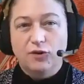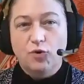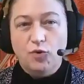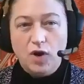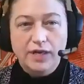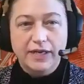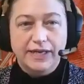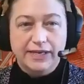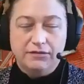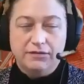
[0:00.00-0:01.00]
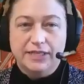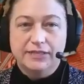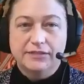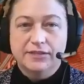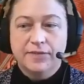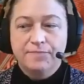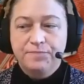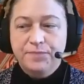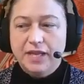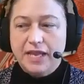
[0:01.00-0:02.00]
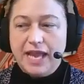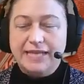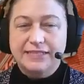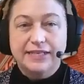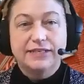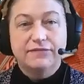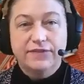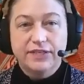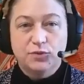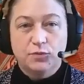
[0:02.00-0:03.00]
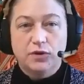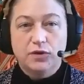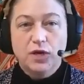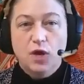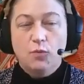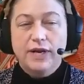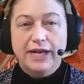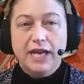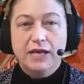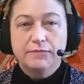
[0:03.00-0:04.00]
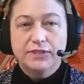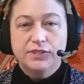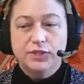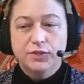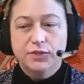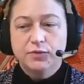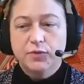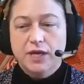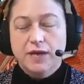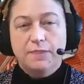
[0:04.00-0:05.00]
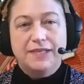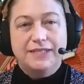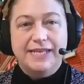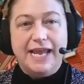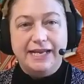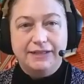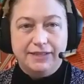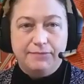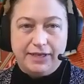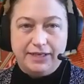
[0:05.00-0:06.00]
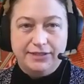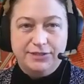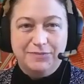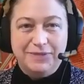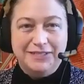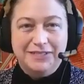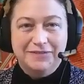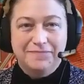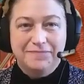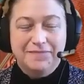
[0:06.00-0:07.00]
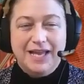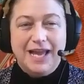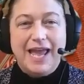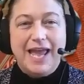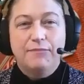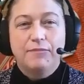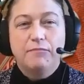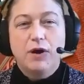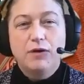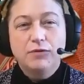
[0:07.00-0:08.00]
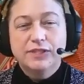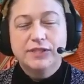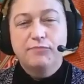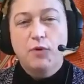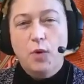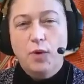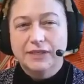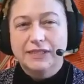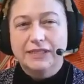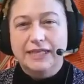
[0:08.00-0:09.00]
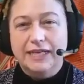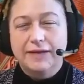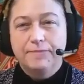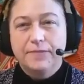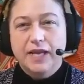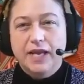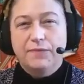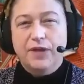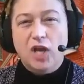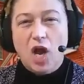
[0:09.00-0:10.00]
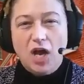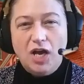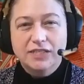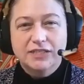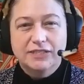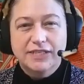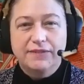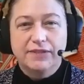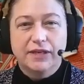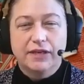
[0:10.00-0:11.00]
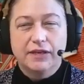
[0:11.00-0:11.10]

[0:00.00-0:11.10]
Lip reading: a chronic illness as an individual when it comes to the daily management. And most importantly, the costs and